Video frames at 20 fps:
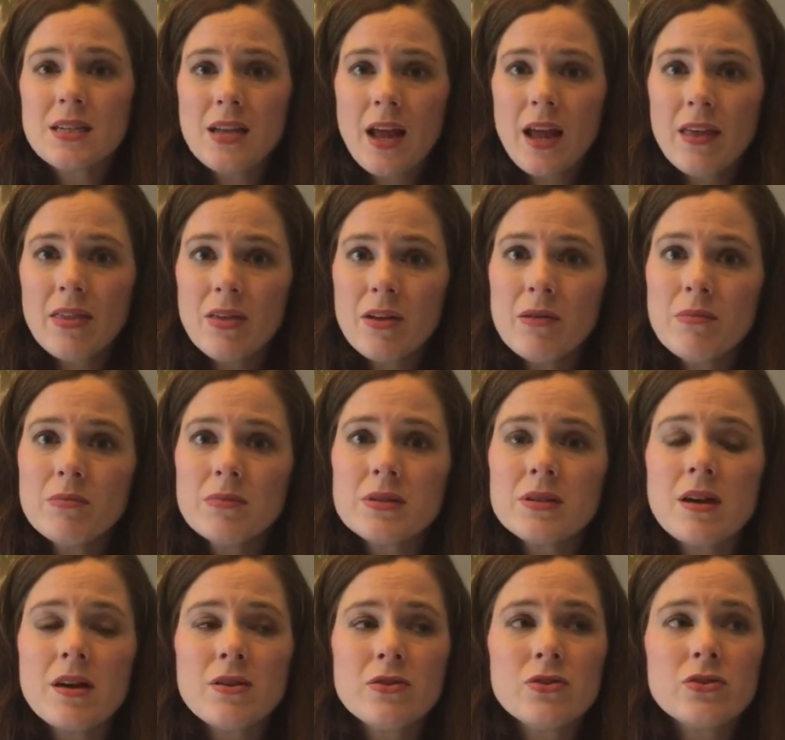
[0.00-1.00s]
take them,
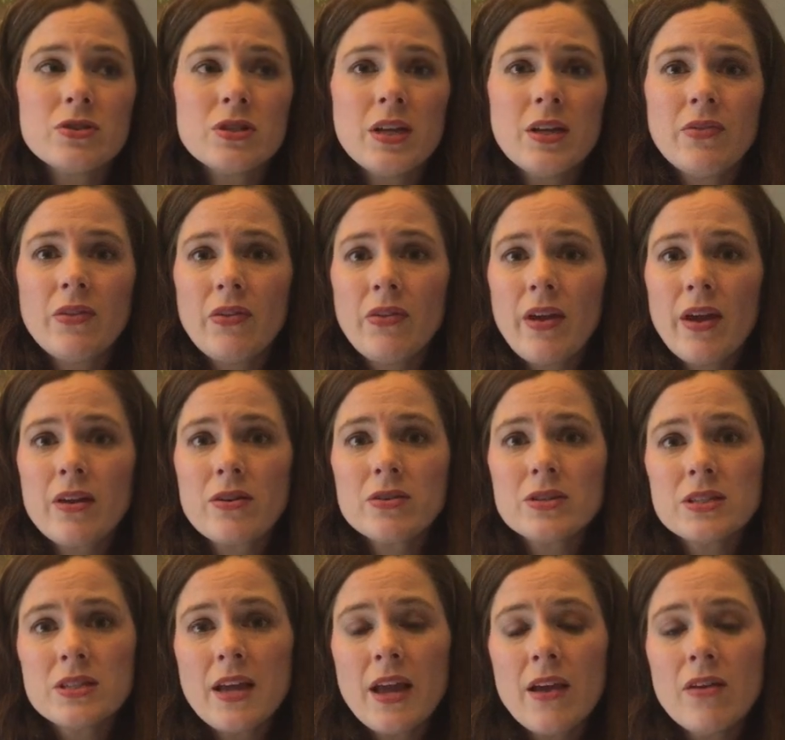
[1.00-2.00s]
to understand that they are
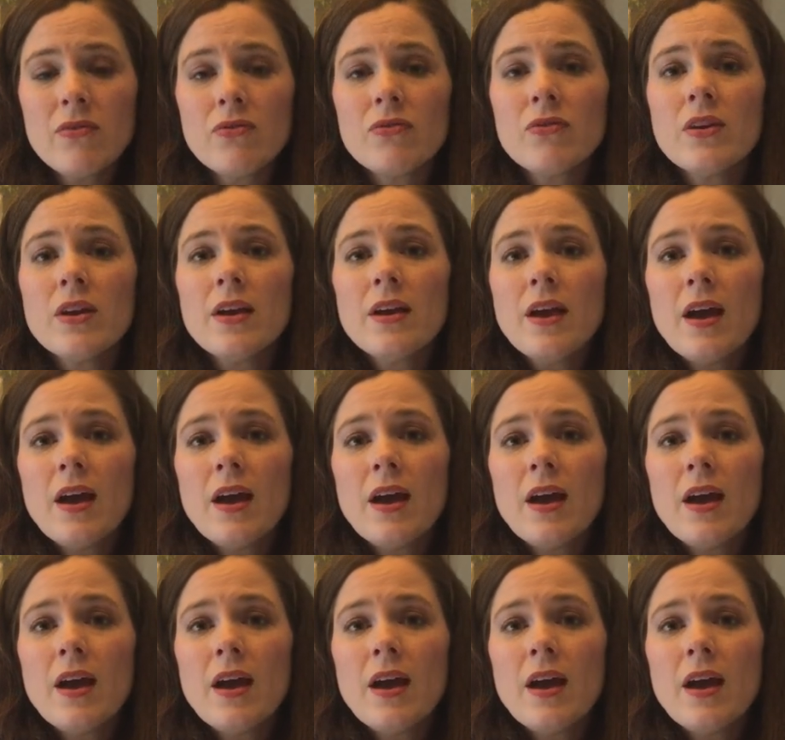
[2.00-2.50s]
safe,